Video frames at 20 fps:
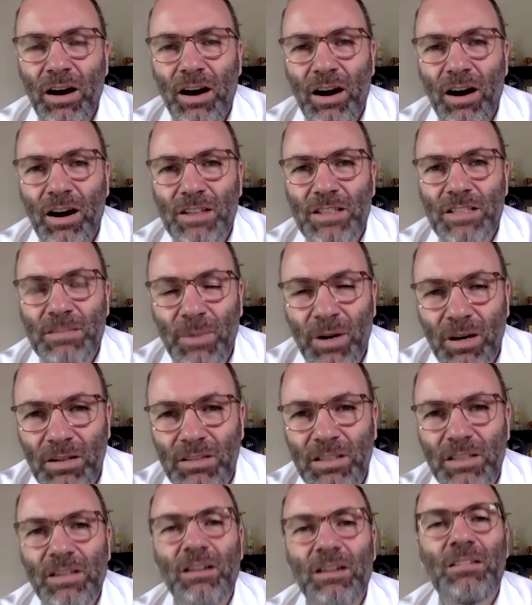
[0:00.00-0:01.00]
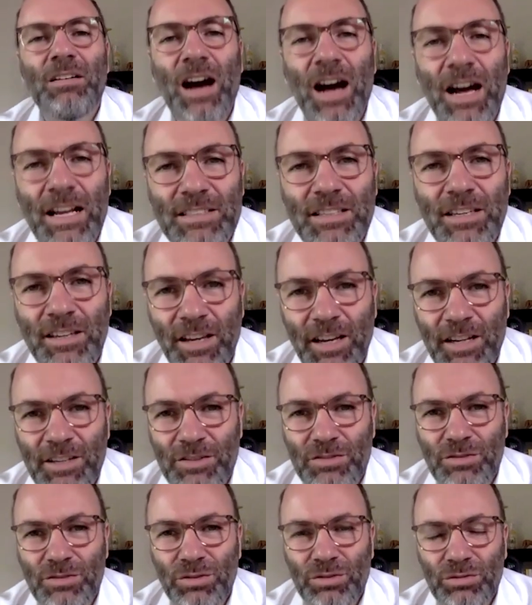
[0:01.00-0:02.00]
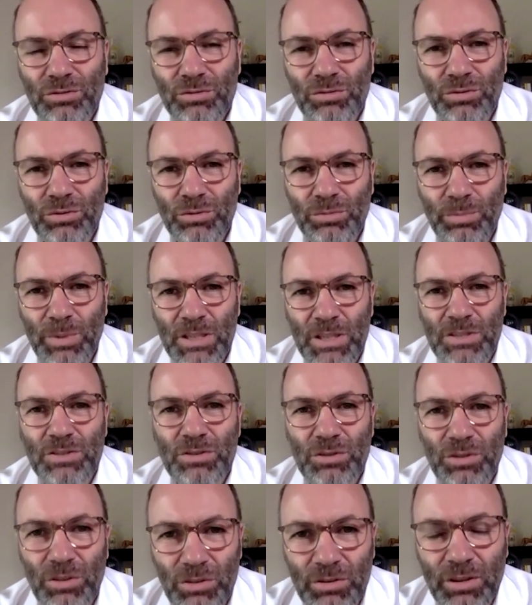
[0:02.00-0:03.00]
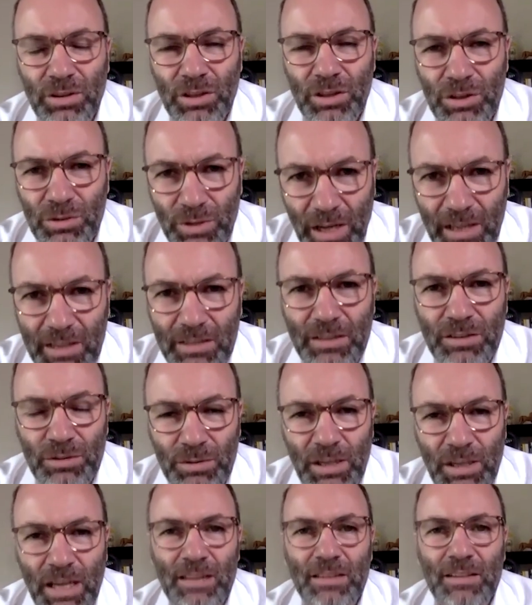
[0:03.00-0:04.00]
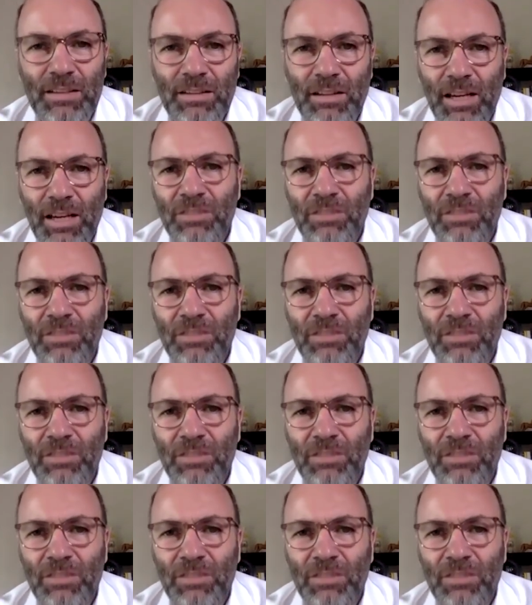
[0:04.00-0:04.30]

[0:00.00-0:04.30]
are demanding, are asking us to be strong, united together,